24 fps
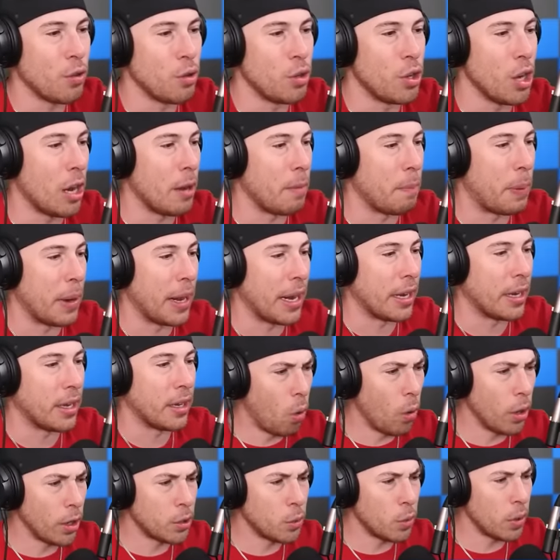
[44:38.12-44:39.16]
you done, pink?
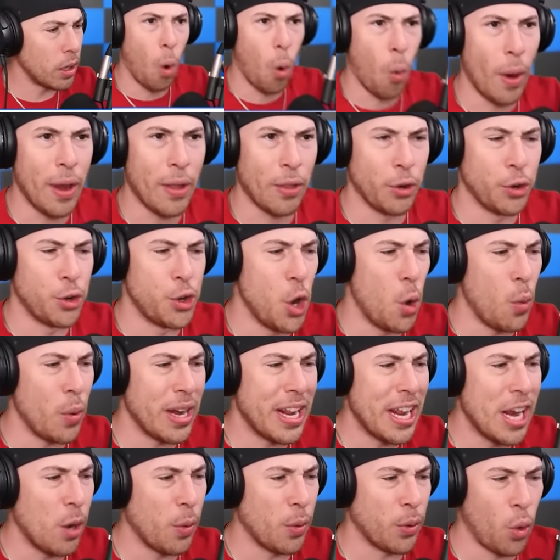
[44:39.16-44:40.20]
Orange? What? Wait, there's no one
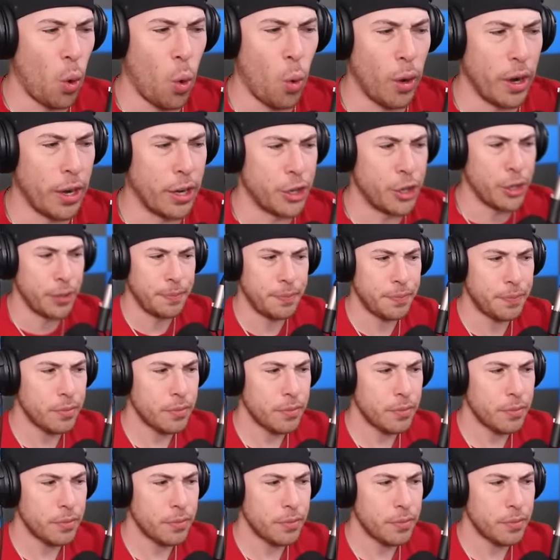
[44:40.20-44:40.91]
here with orange.